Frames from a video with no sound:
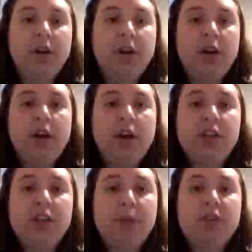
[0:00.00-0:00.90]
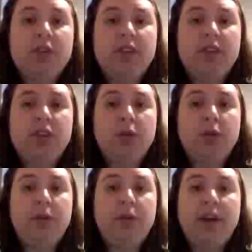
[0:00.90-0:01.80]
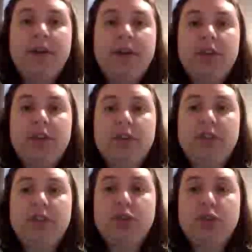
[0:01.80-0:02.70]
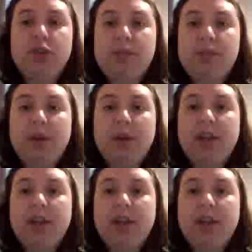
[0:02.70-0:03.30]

Examples of this include the Doctor telling Shakespeare that